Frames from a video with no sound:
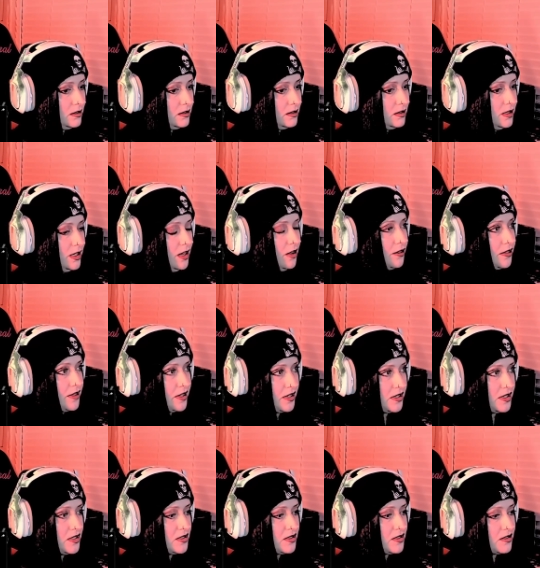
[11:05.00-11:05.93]
health
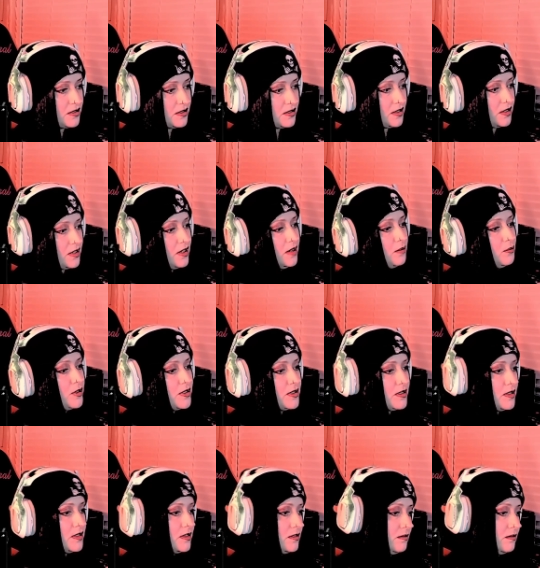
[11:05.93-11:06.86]
conditions that come with,
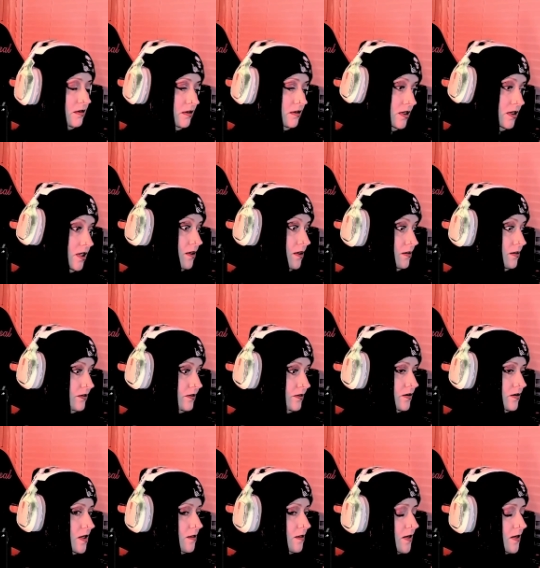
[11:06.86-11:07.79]
you know,
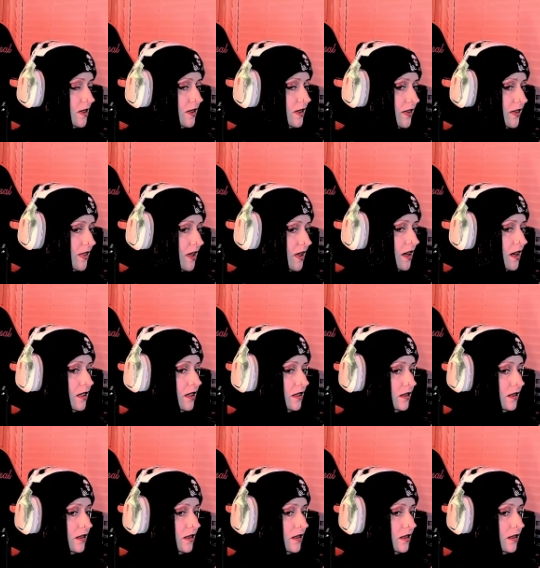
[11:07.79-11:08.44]
something like that.